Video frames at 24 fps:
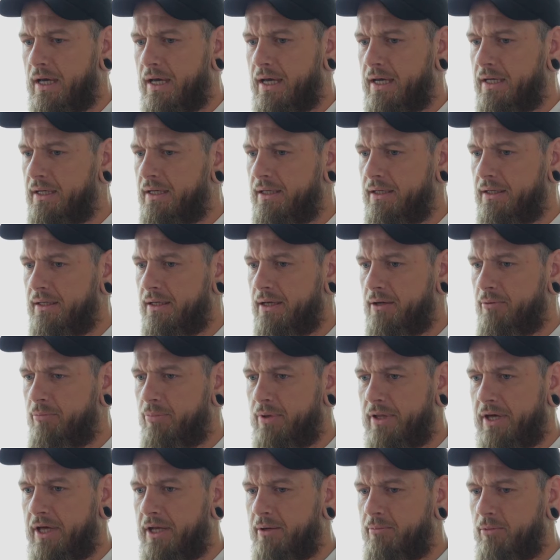any
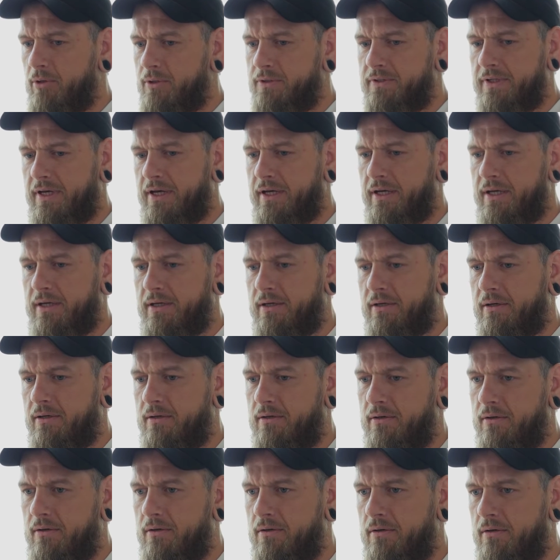implantable tech
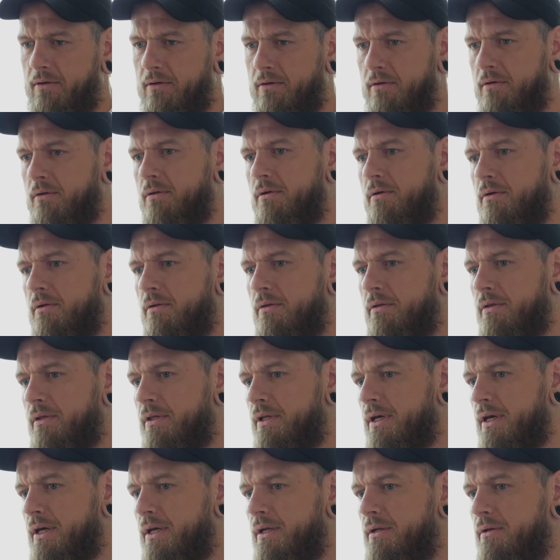
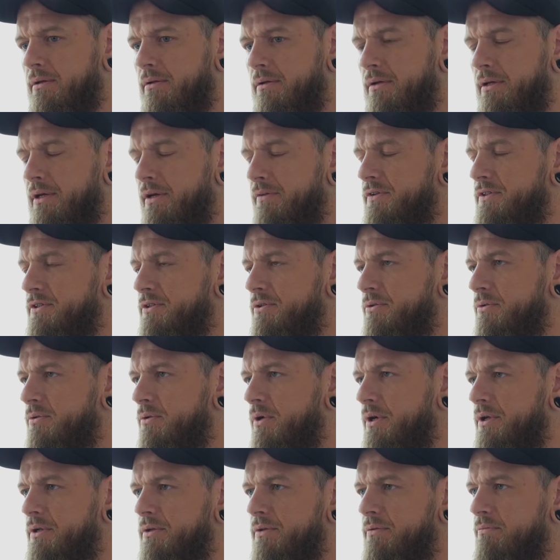that gives
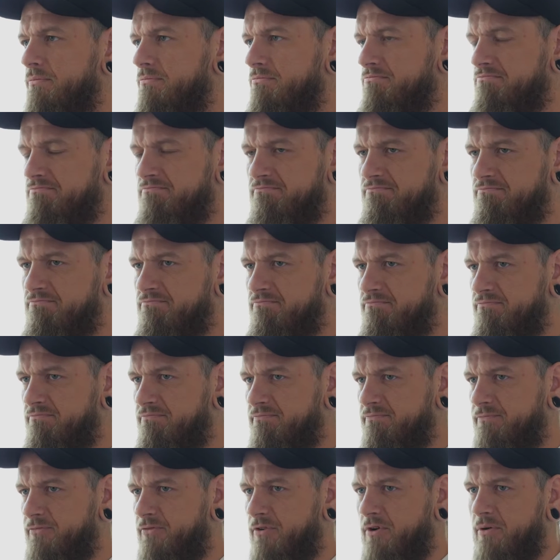you uh, a,
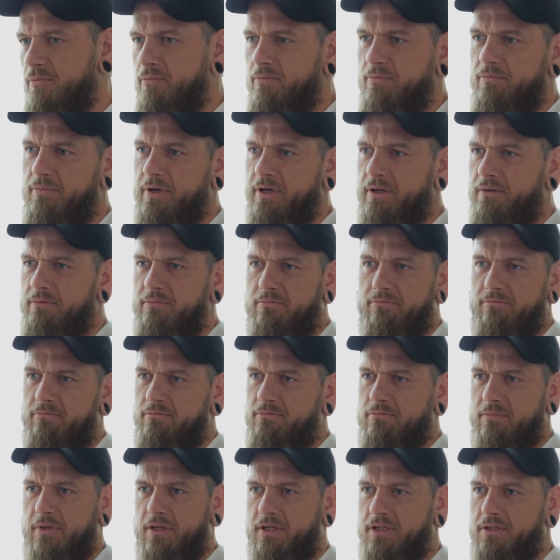from
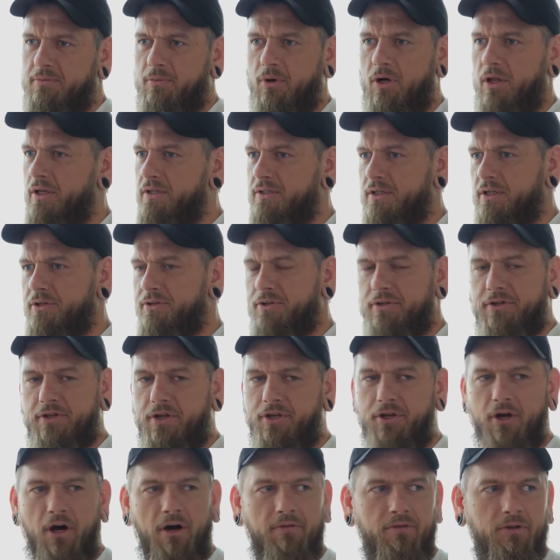as small as a,
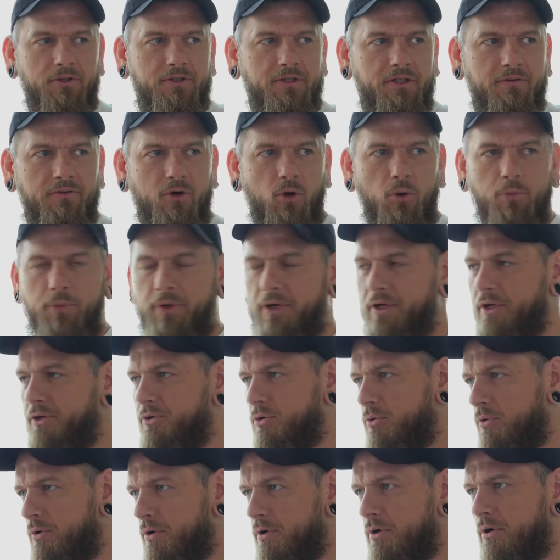the novelty of opening a
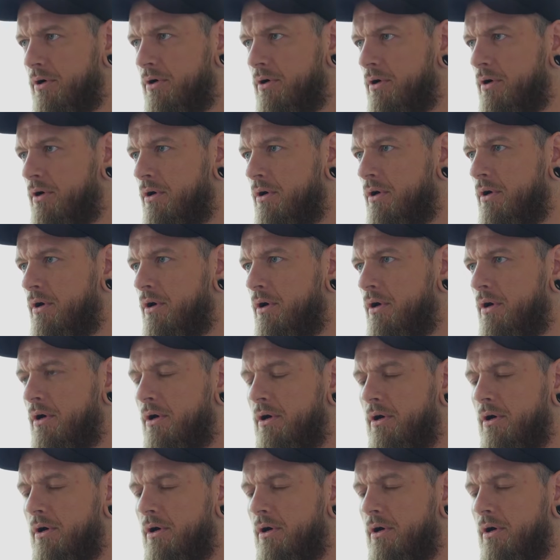door mm.